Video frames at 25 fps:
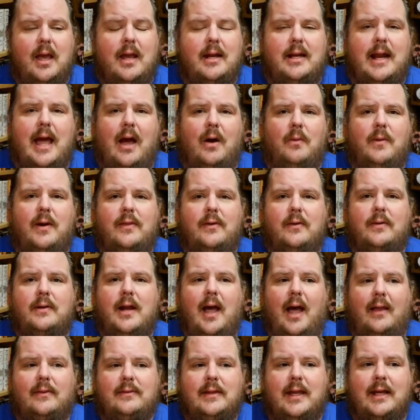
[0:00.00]
Now, whether or
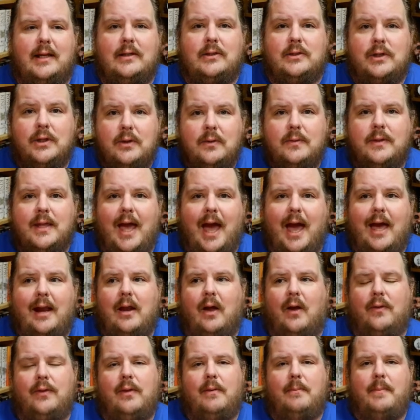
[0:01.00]
not they do that
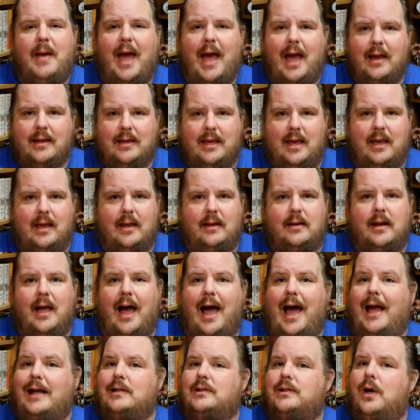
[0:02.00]
on the back end,
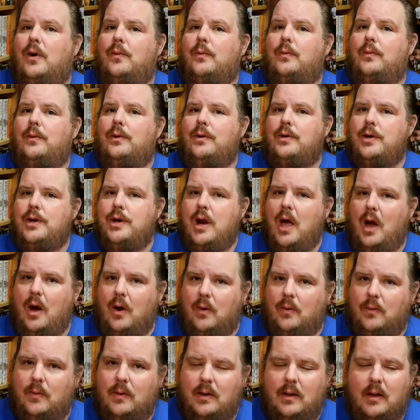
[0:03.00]
I don't
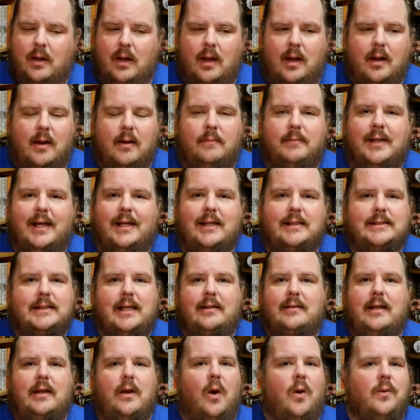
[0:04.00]
know. Um, like I
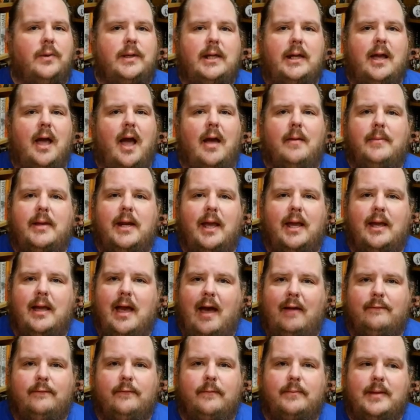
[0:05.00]
said, the only comment I
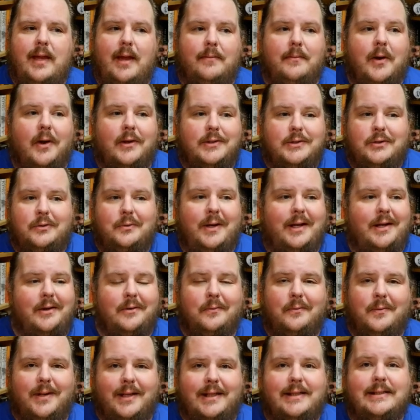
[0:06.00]
got from them on
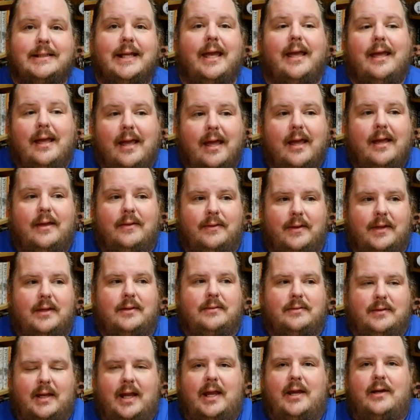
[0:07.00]
Twitter was,
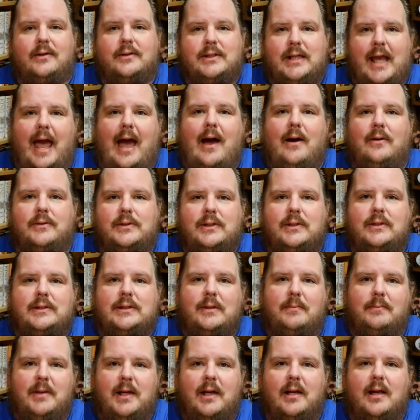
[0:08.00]
here's how to
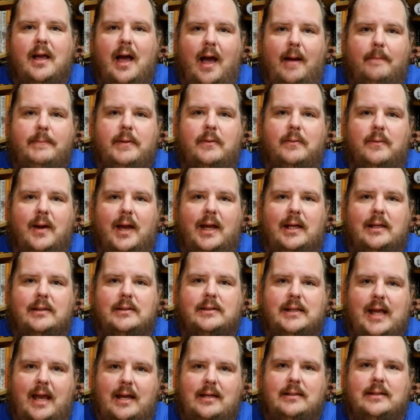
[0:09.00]
submit a
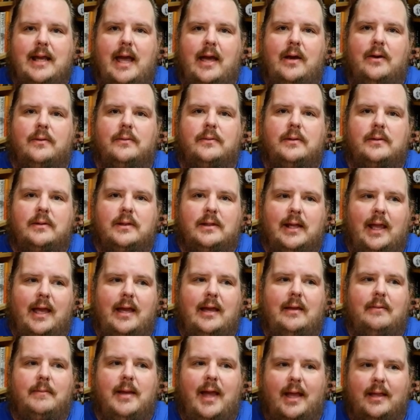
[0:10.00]
copyright takedown
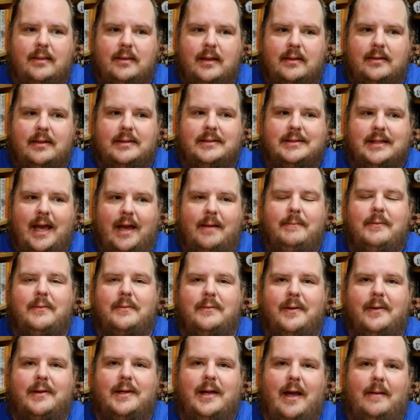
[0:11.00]
claim, and then the top,
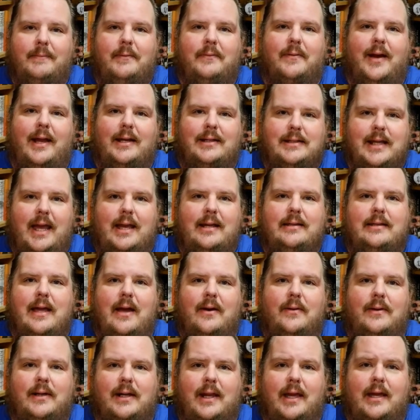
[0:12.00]
copyright
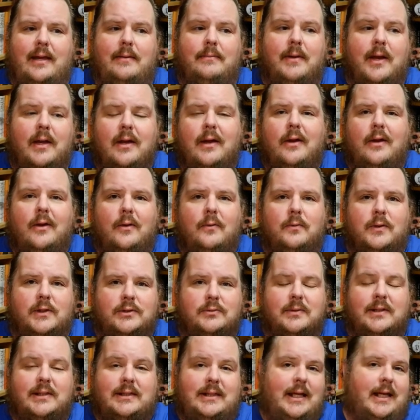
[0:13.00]
takedown claim
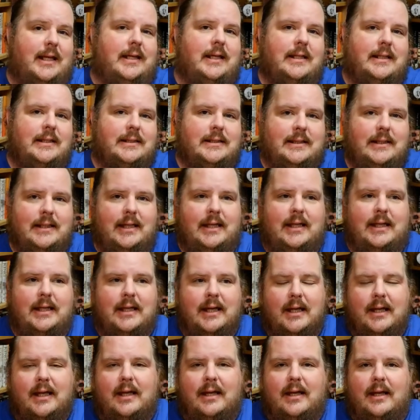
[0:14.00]
was
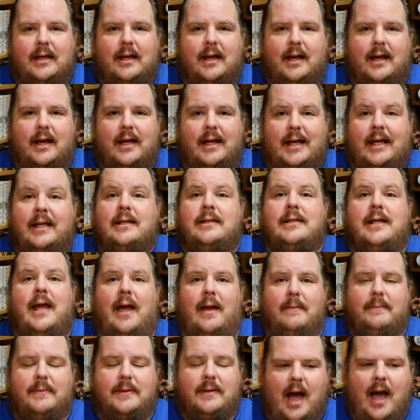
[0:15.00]
ridiculously uh,
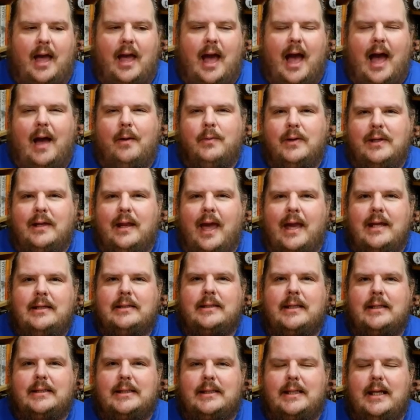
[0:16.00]
in-depth. I, I would
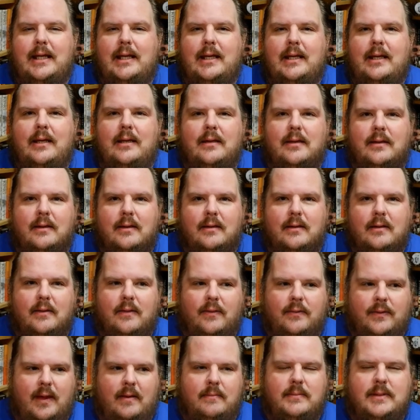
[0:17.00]
like to see
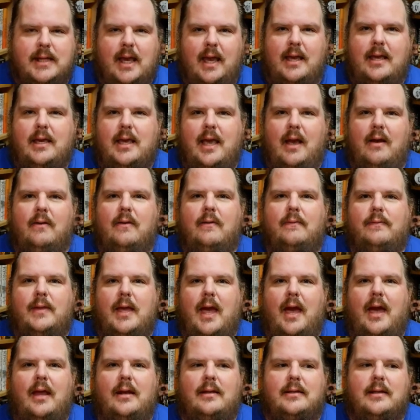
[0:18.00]
them take care of
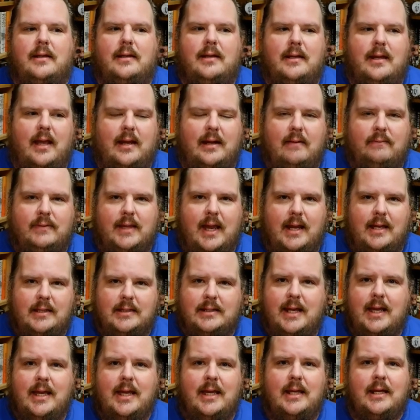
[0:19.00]
that, and if they
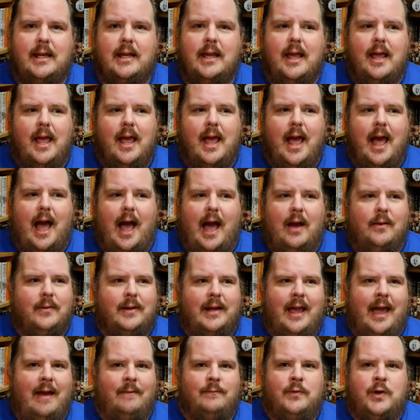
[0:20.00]
did, I
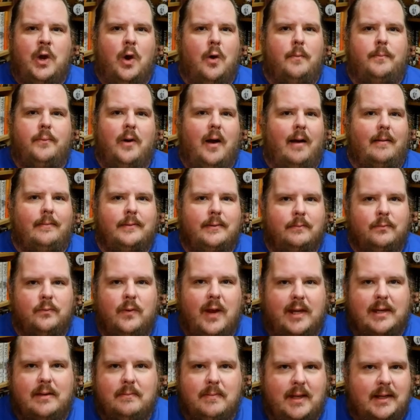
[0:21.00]
would have no problem
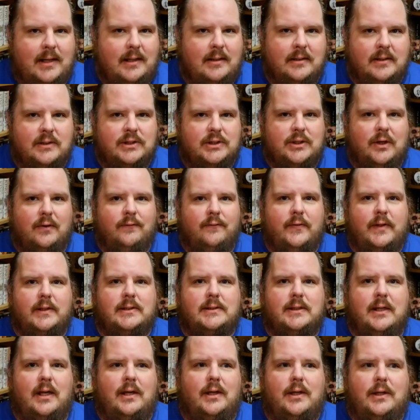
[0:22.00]
recommending this
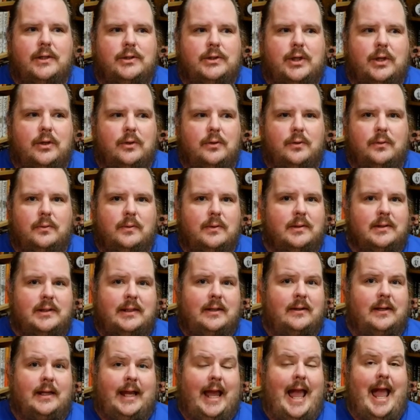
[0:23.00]
service to
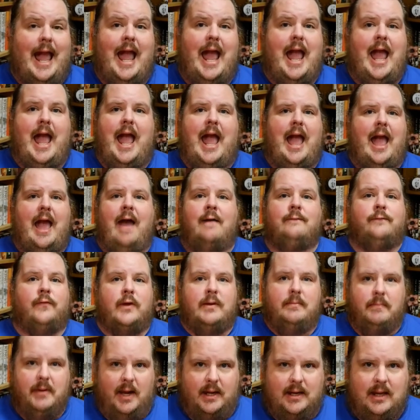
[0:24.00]
literally
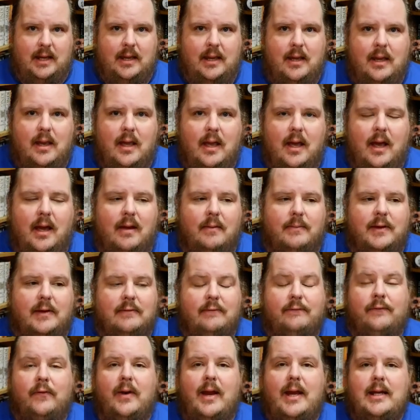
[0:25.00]
everybody. Uh,
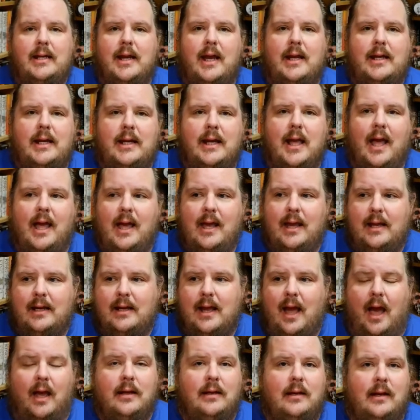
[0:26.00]
because for
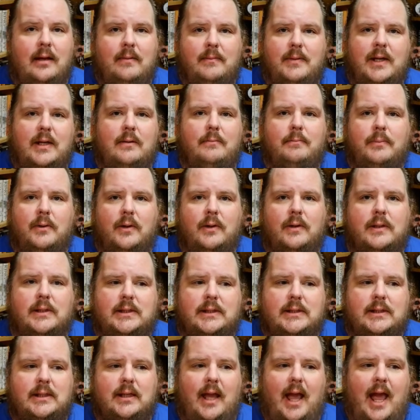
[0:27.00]
$8.99, unlimited
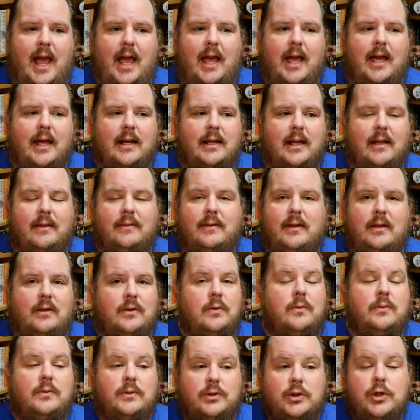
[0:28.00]
books, and
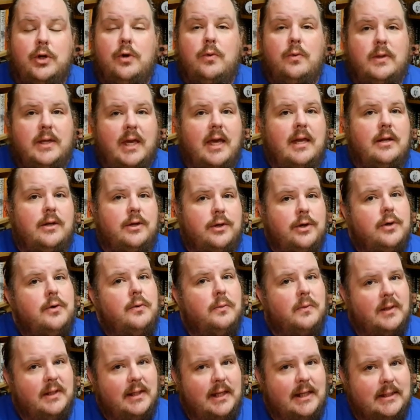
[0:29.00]
you do get new
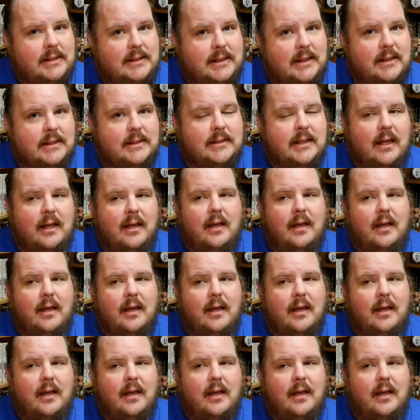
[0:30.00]
releases.